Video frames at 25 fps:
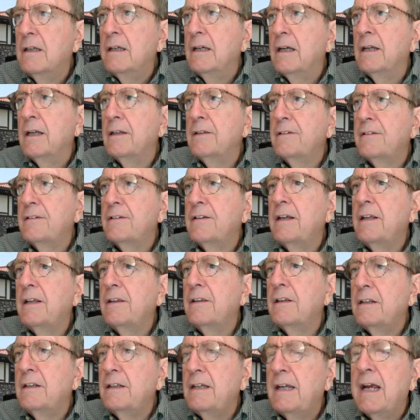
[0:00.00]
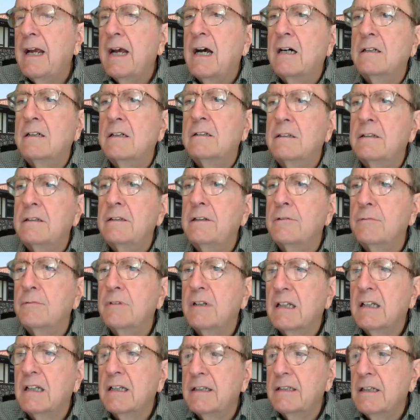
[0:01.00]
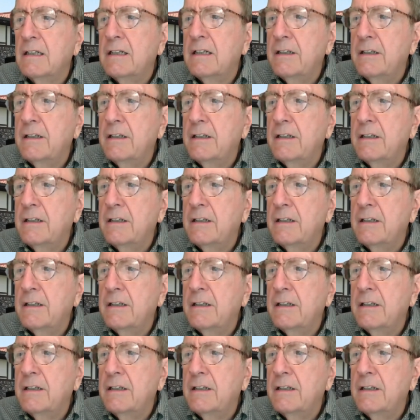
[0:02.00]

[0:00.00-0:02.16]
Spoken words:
and see that, yeah, you really